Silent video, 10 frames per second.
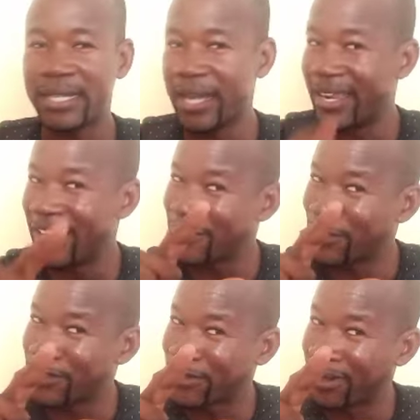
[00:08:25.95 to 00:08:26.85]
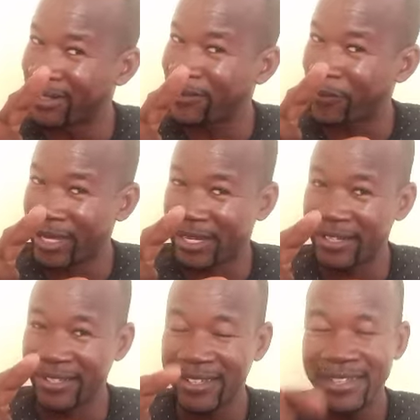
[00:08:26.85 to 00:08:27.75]
Now let's go talk
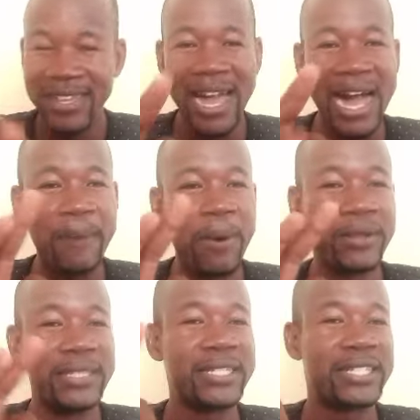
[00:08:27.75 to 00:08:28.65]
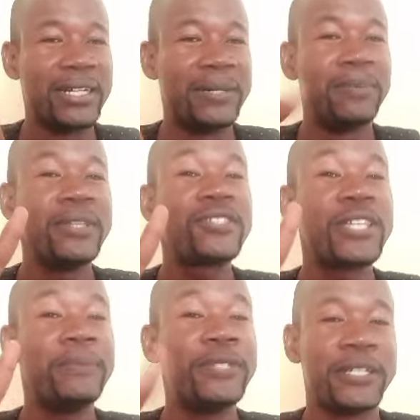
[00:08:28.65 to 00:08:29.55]
quickly about the term
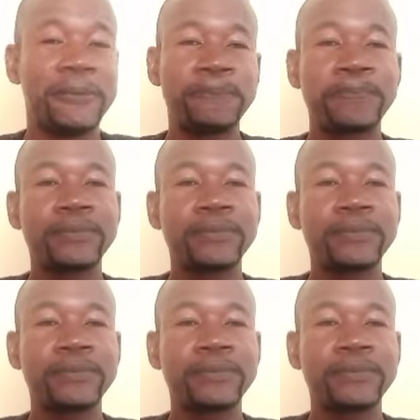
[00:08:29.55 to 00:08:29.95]
subject.